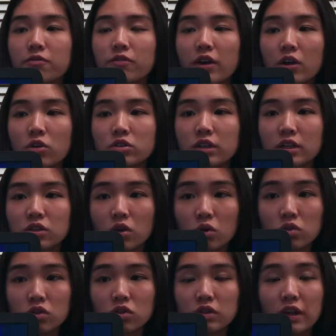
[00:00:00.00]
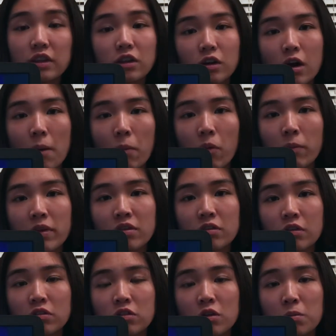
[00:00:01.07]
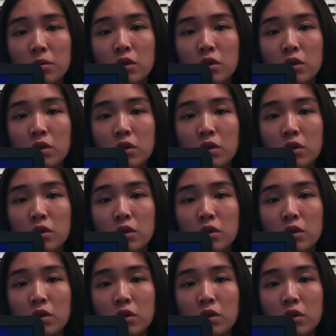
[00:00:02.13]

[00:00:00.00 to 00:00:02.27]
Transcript: phagocytosis in the complement system